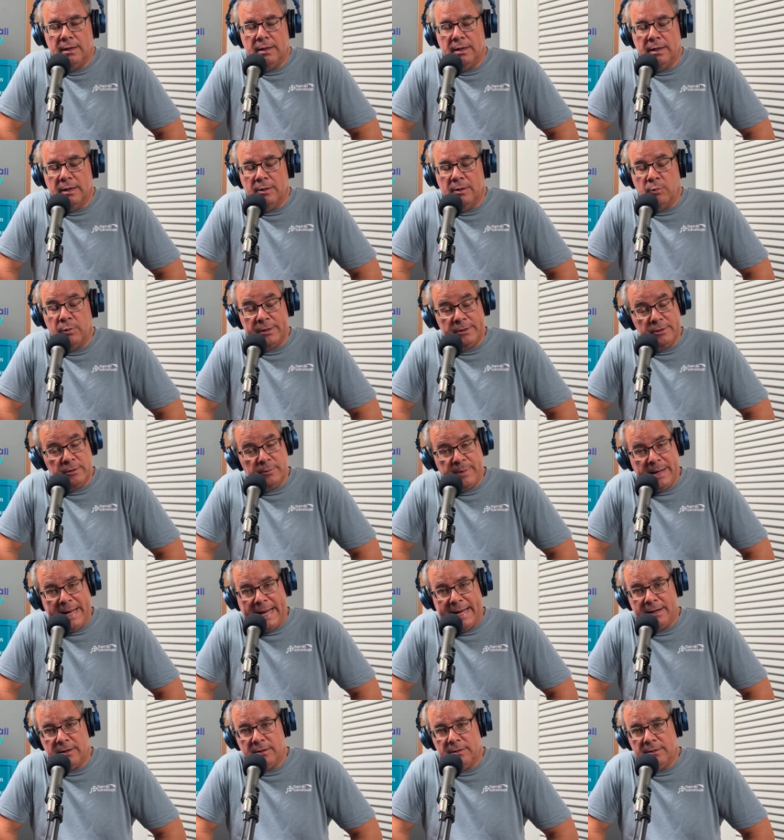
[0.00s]
with your
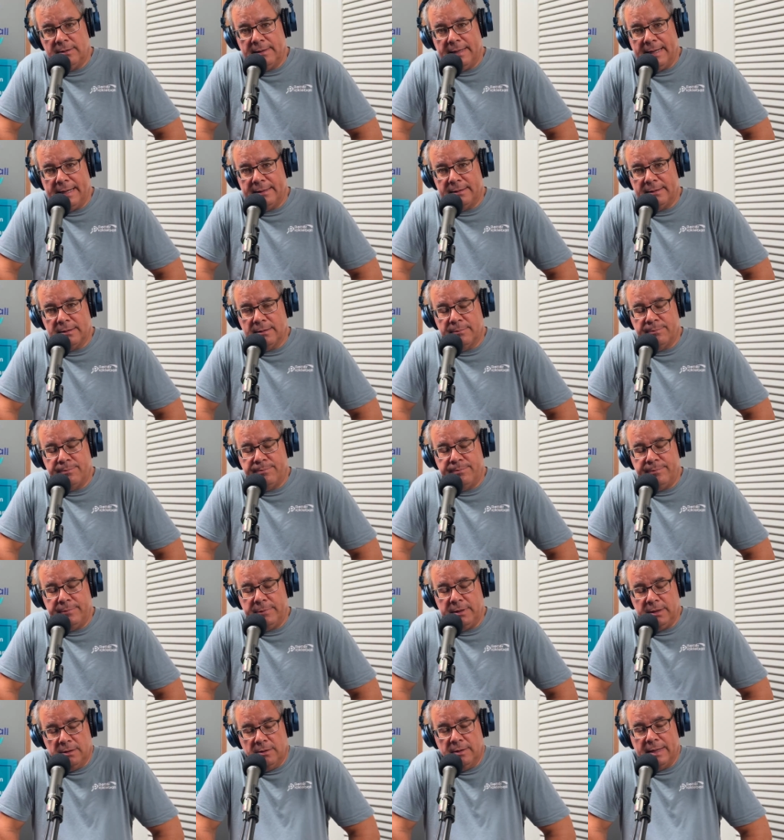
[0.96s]
paddle at
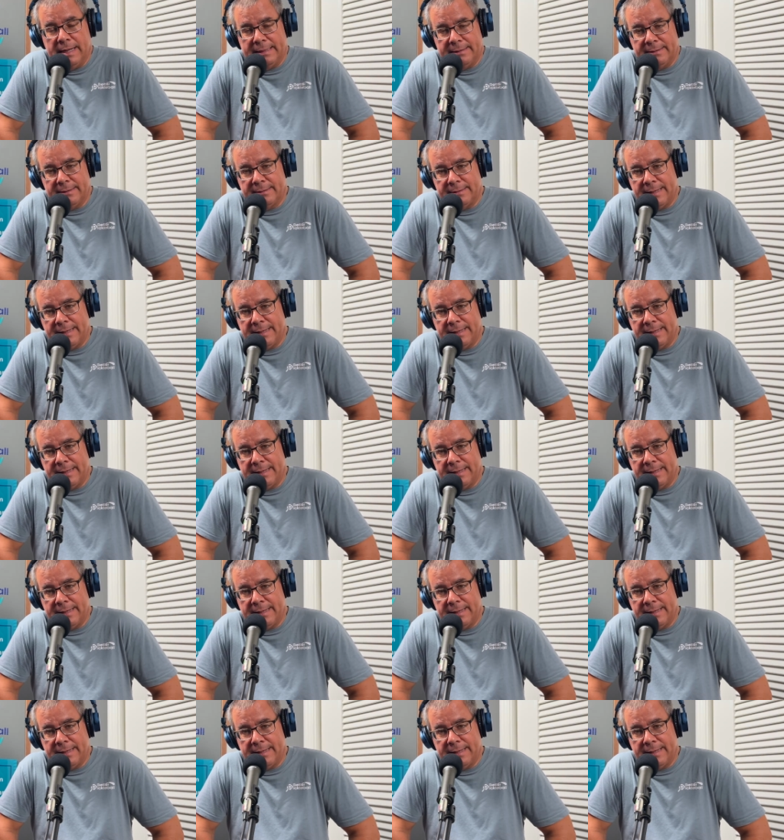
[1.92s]
the